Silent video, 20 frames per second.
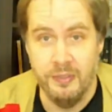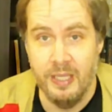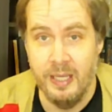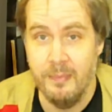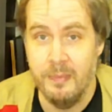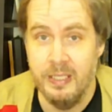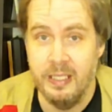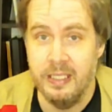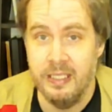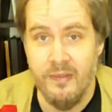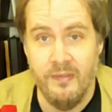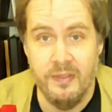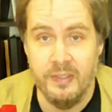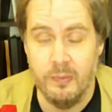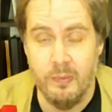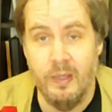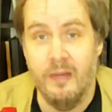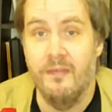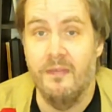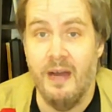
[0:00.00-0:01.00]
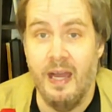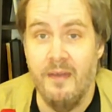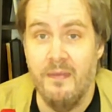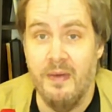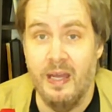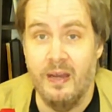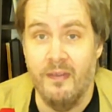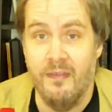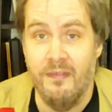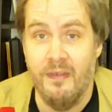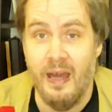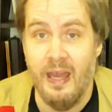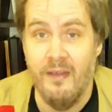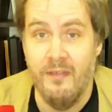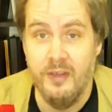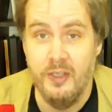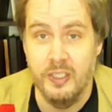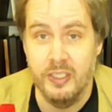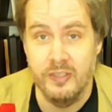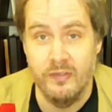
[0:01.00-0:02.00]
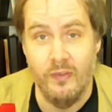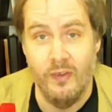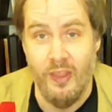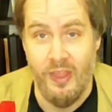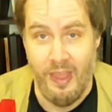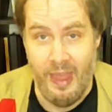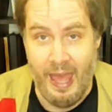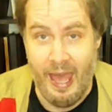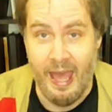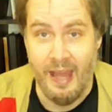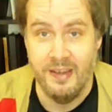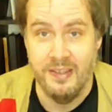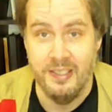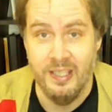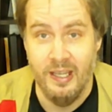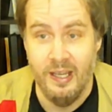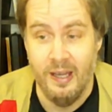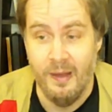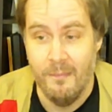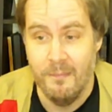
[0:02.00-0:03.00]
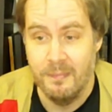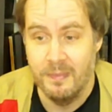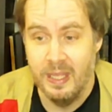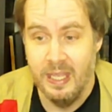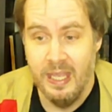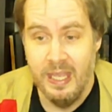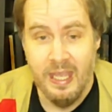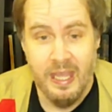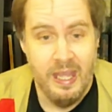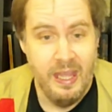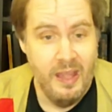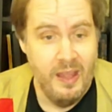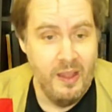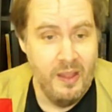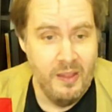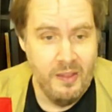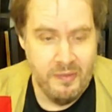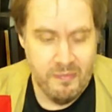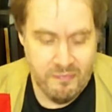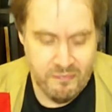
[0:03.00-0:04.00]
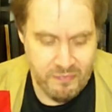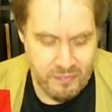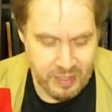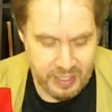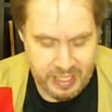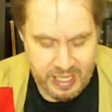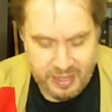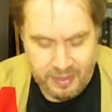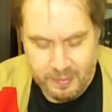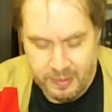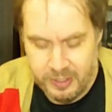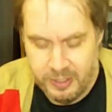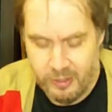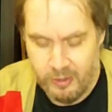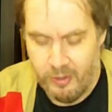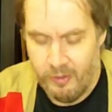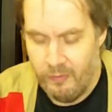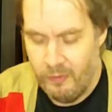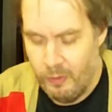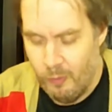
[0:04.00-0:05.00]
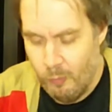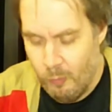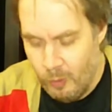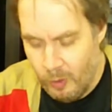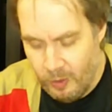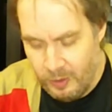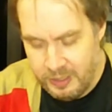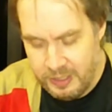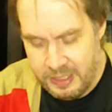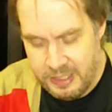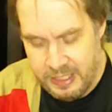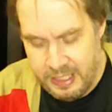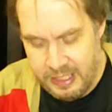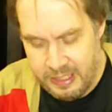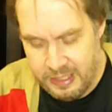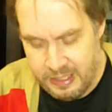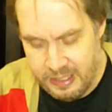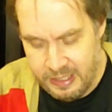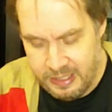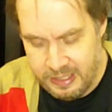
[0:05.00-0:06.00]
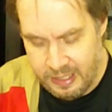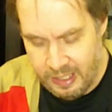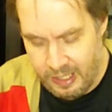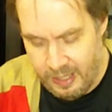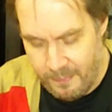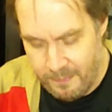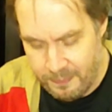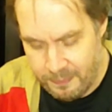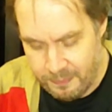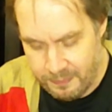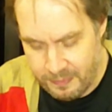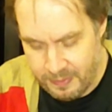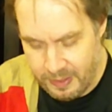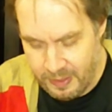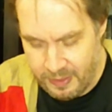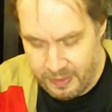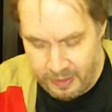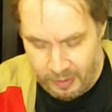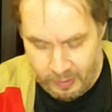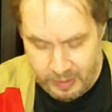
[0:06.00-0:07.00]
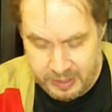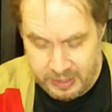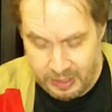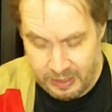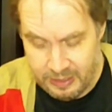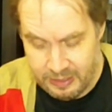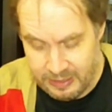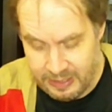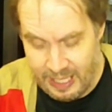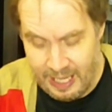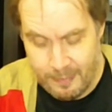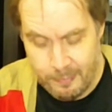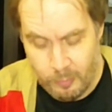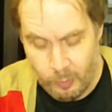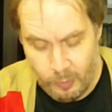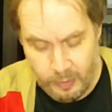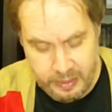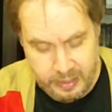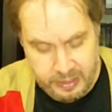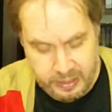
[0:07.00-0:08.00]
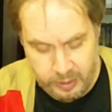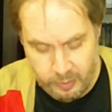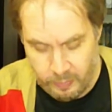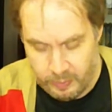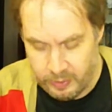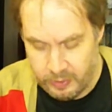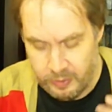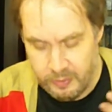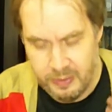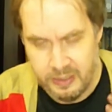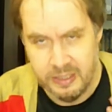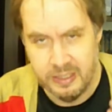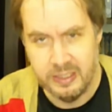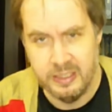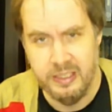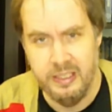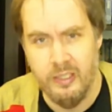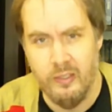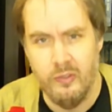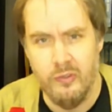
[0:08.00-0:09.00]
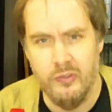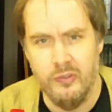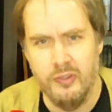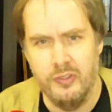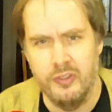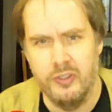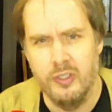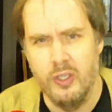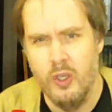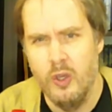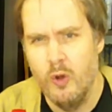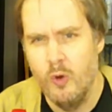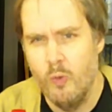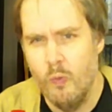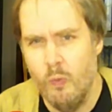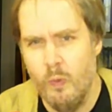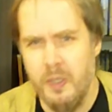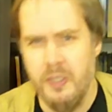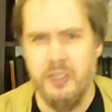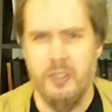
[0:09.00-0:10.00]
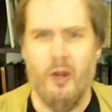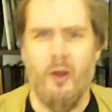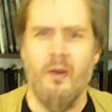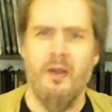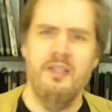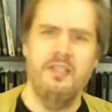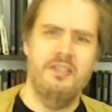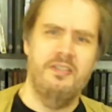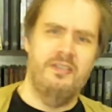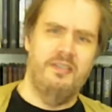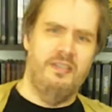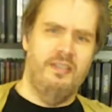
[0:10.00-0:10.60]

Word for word: I'm going to give this one a 5 out of 5 just for that. Um, again, the material for the world is decent. Um, there is a lot more in here, including skills, which are, you